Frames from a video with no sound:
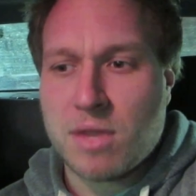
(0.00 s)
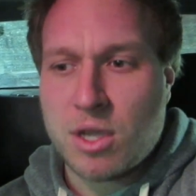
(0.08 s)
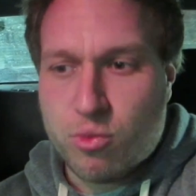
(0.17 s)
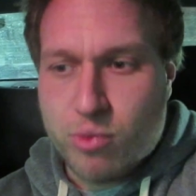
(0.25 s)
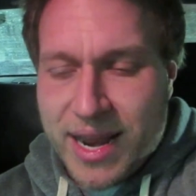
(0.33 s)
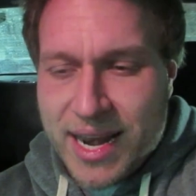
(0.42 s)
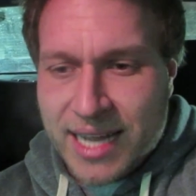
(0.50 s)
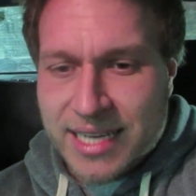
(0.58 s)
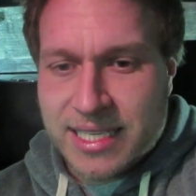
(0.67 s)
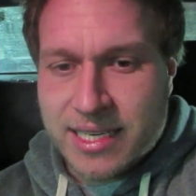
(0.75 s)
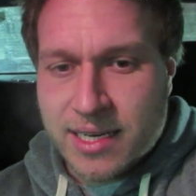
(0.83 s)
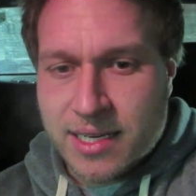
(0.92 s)
great
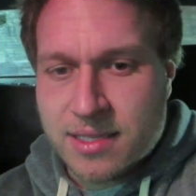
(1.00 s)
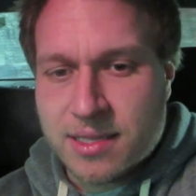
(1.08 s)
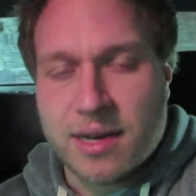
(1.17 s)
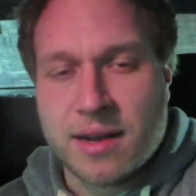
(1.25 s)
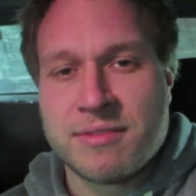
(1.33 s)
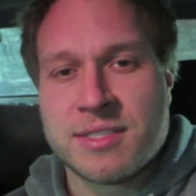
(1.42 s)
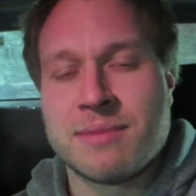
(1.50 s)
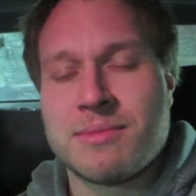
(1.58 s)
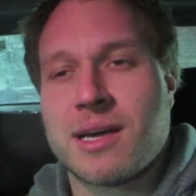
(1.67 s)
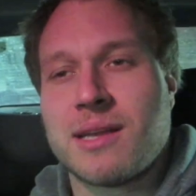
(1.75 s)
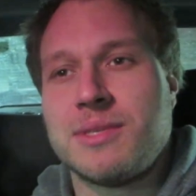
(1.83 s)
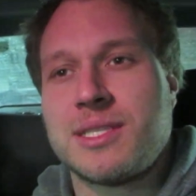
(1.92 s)
ideas that obviously I'm
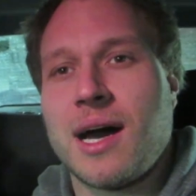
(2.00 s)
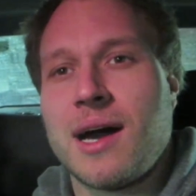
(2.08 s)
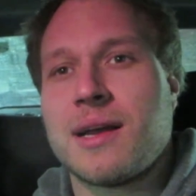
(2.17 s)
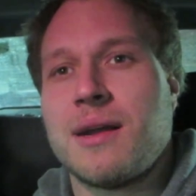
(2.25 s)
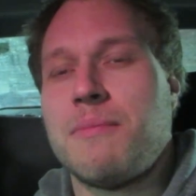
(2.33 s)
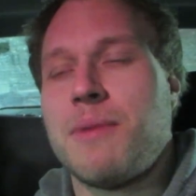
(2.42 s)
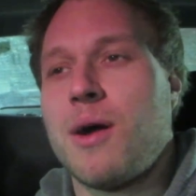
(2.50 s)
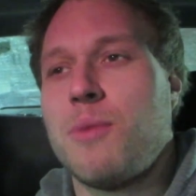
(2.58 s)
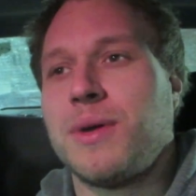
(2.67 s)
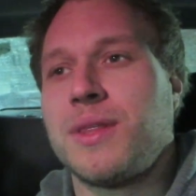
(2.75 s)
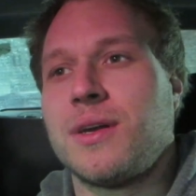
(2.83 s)
not gonna be talking about but